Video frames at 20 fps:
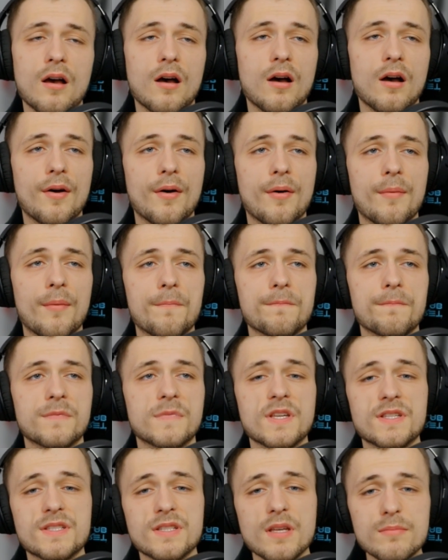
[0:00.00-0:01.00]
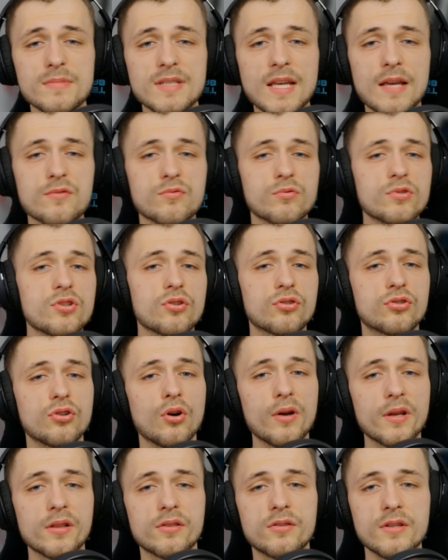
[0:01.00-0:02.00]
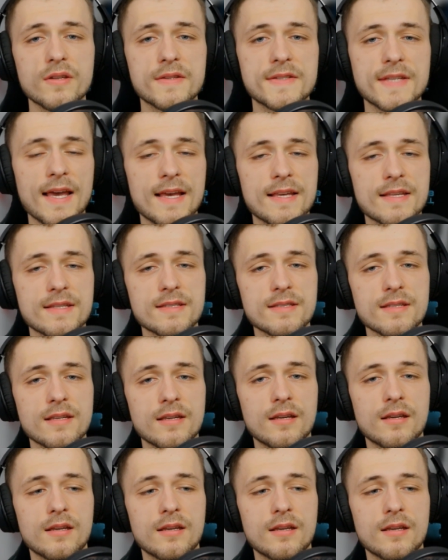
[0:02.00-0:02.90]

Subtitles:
Because sometimes when you're going through the test,